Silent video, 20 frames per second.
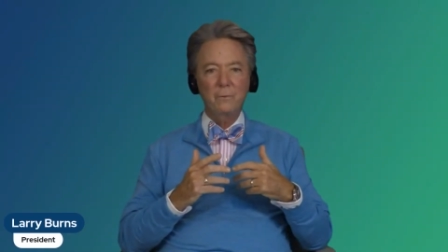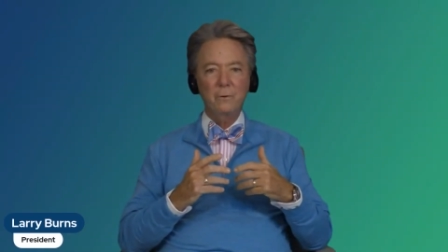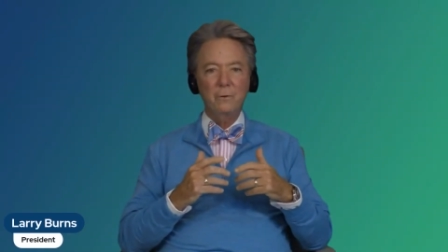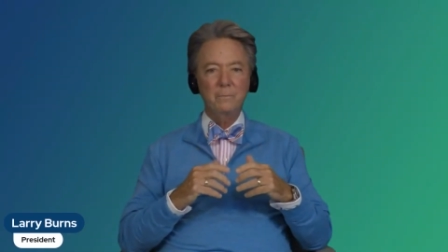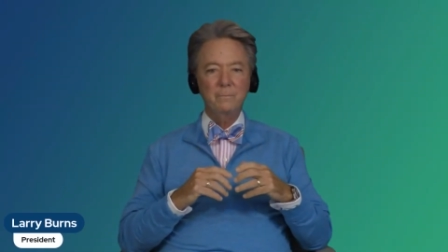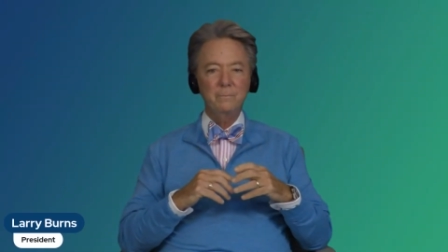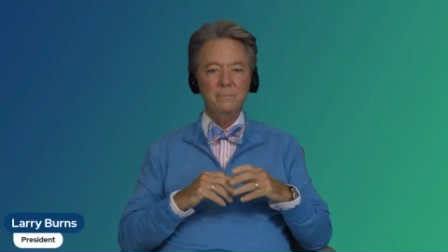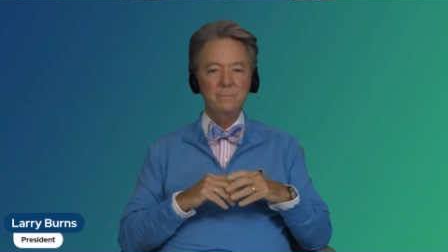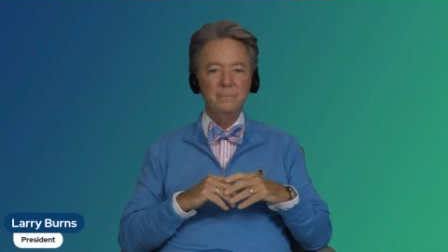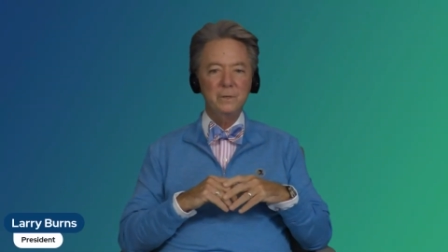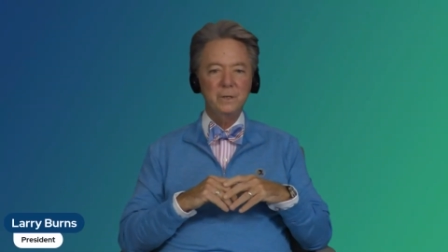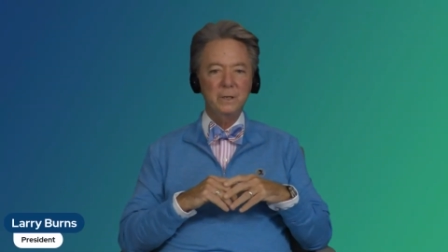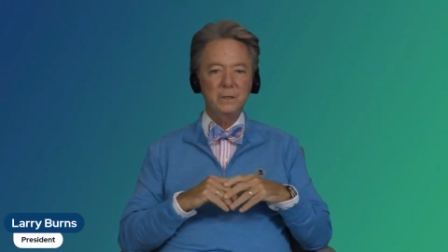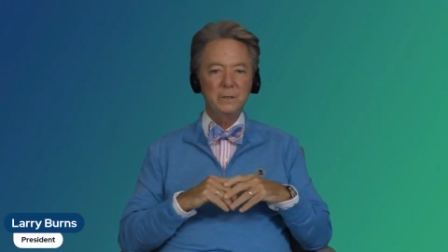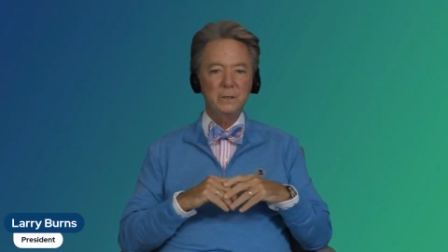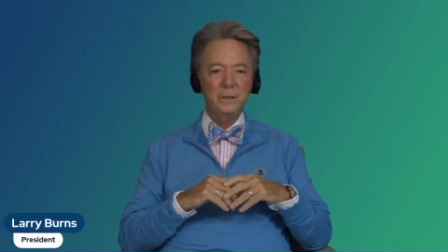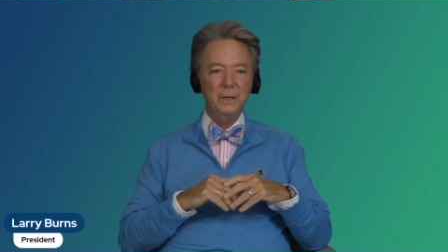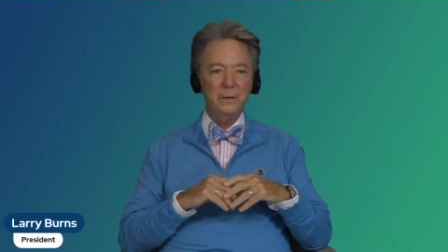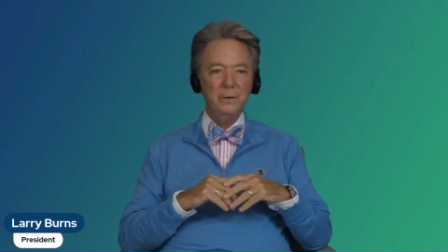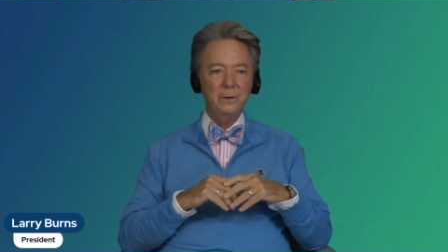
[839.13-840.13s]
for
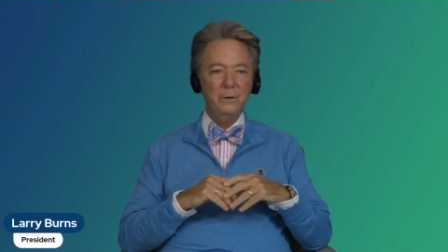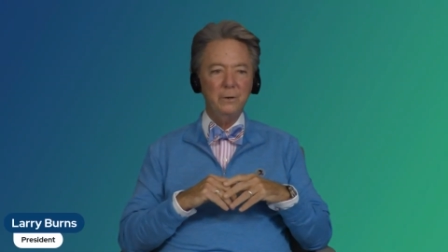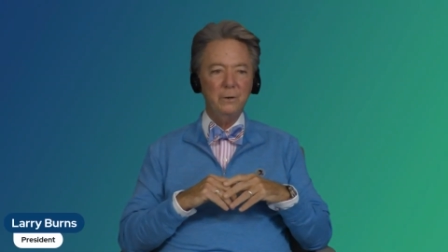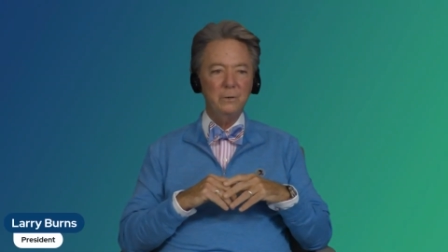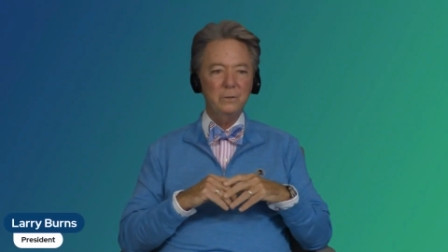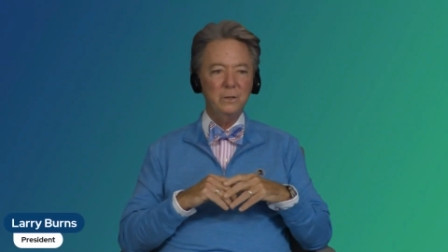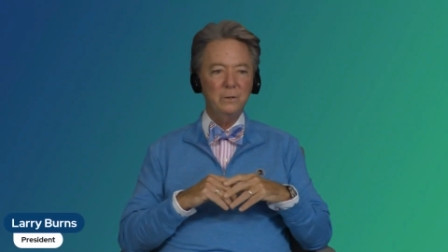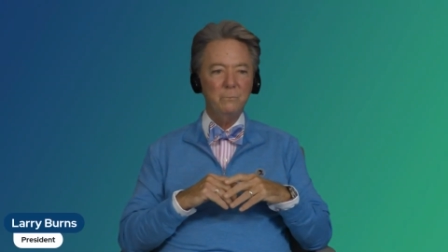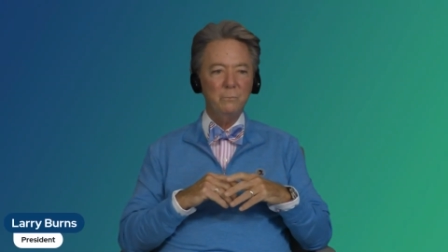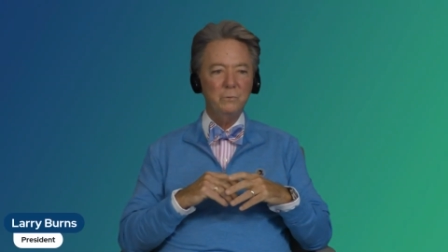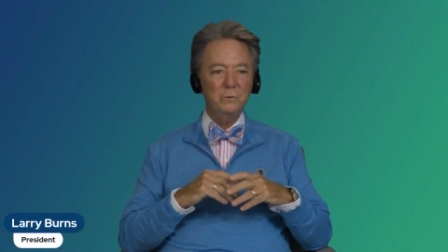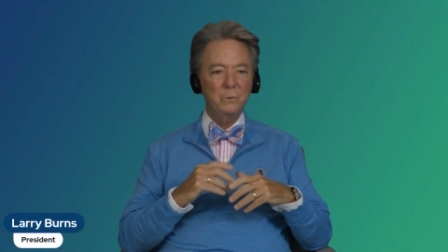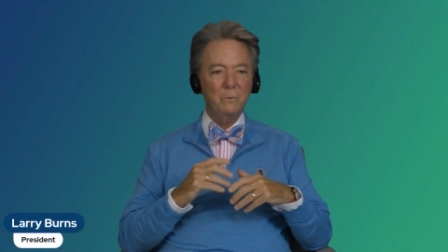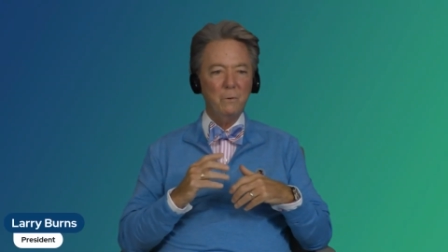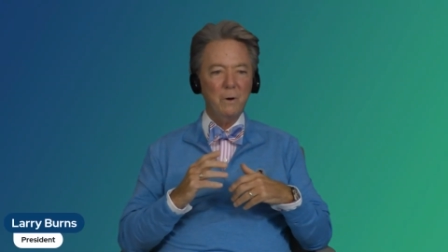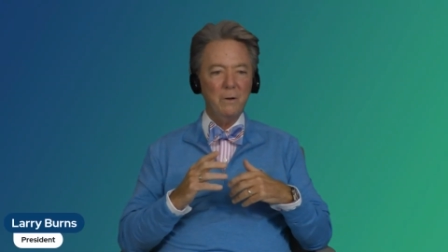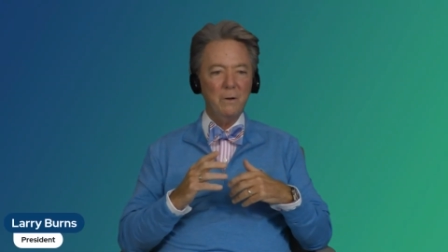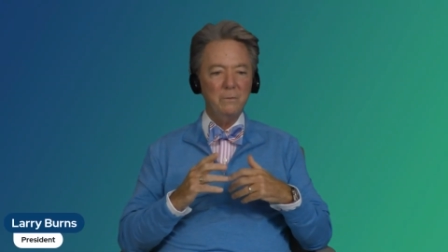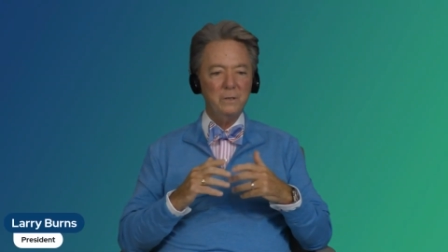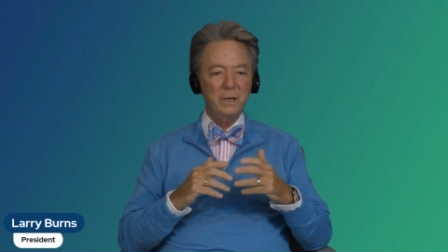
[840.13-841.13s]
16 years and was
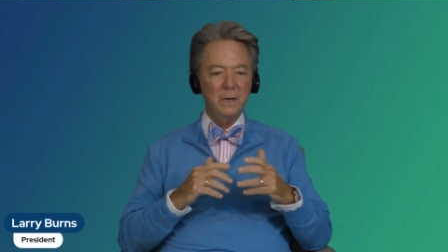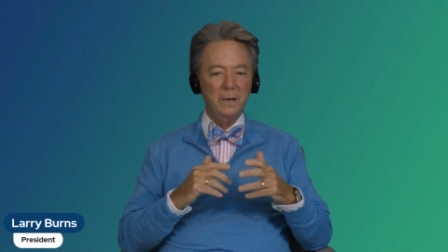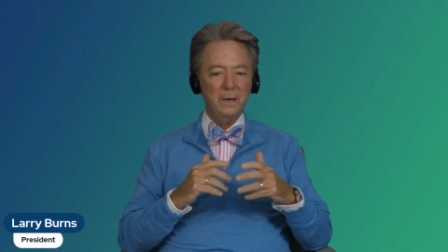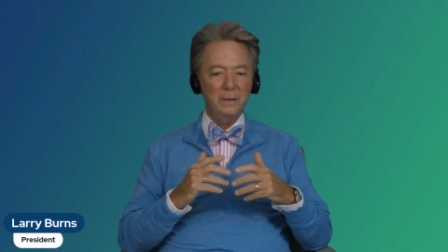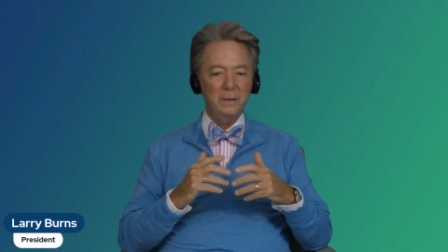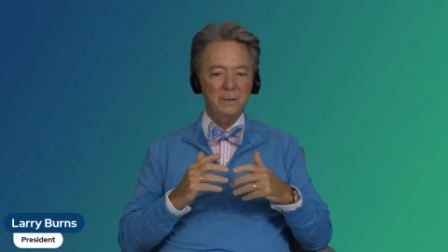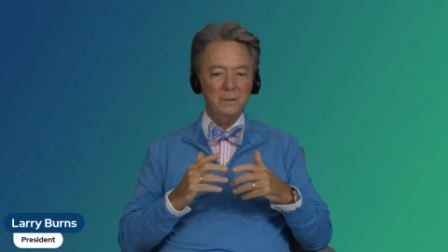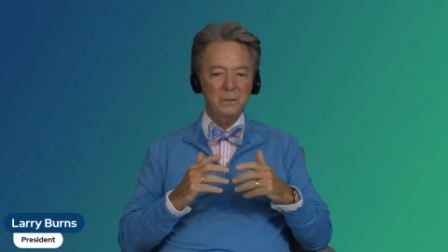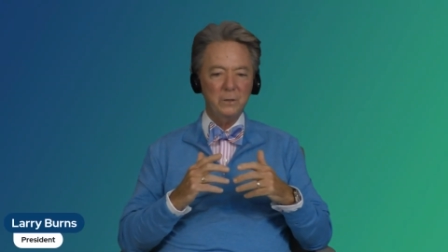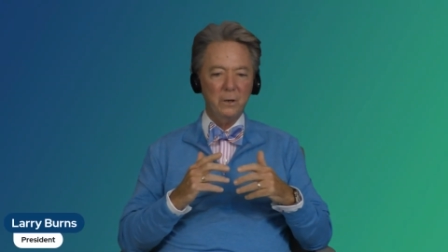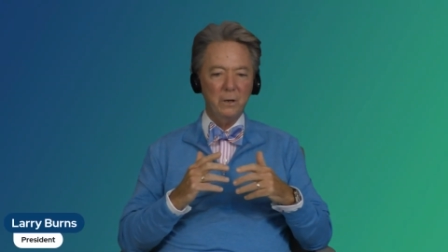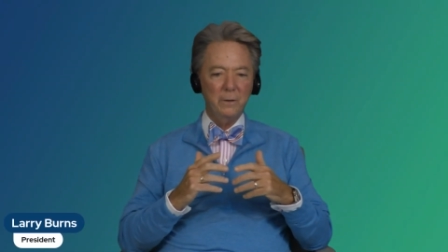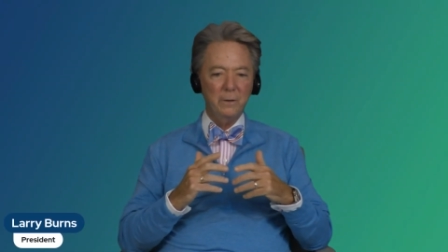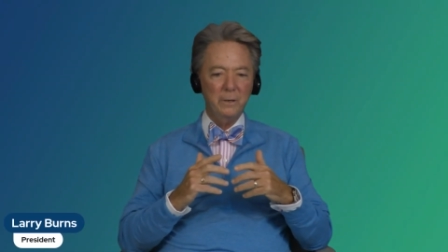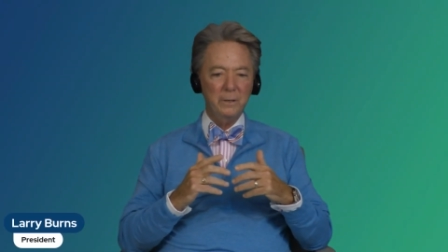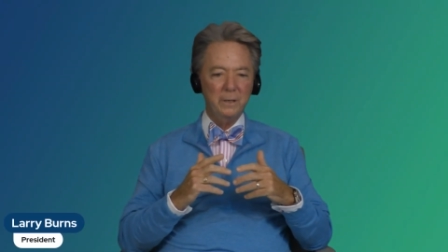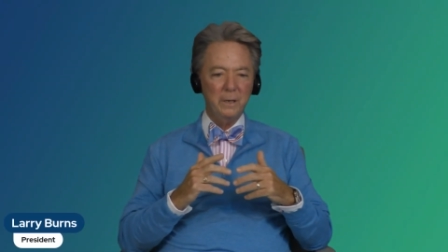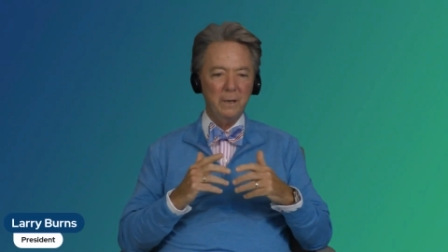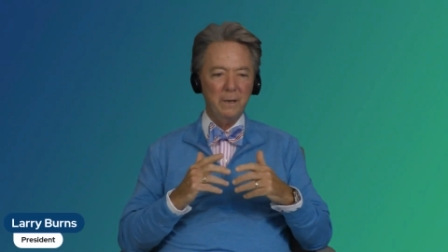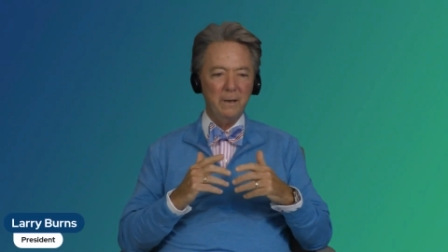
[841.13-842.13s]
around scientists all
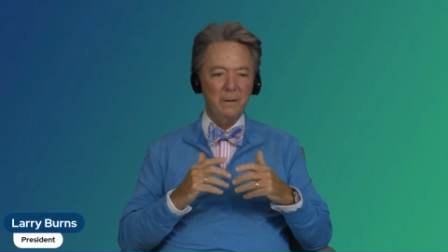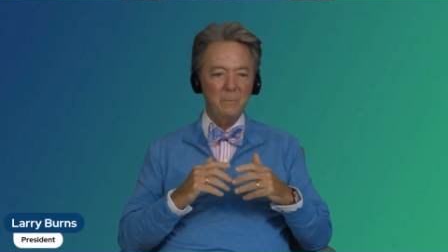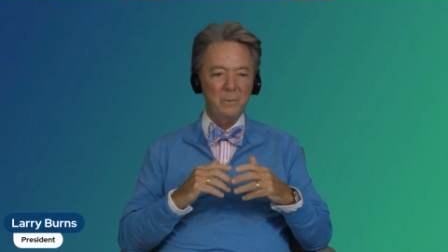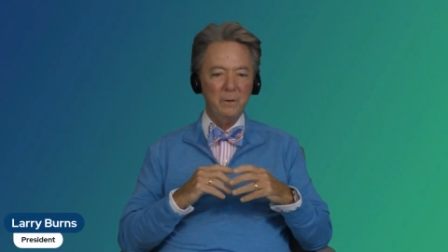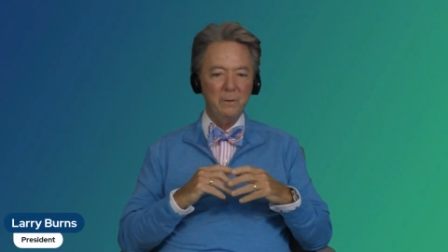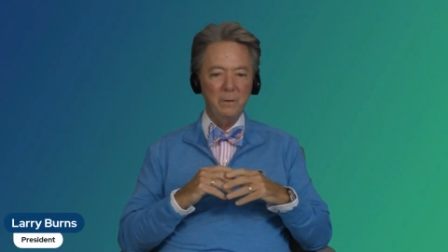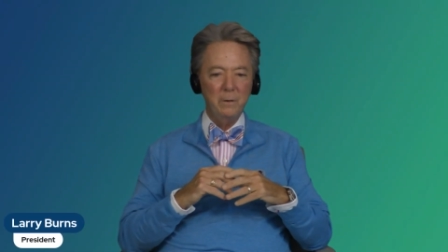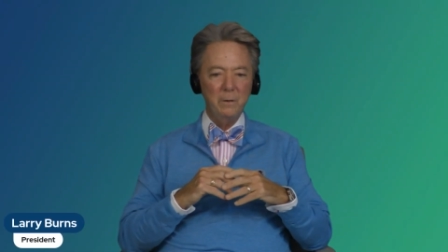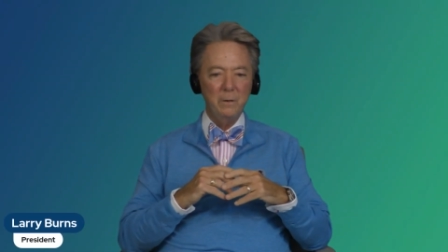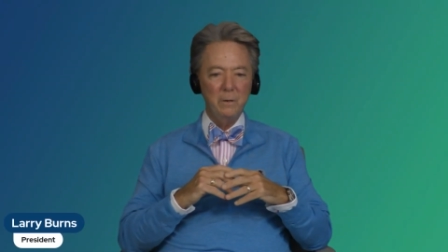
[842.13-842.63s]
the time. And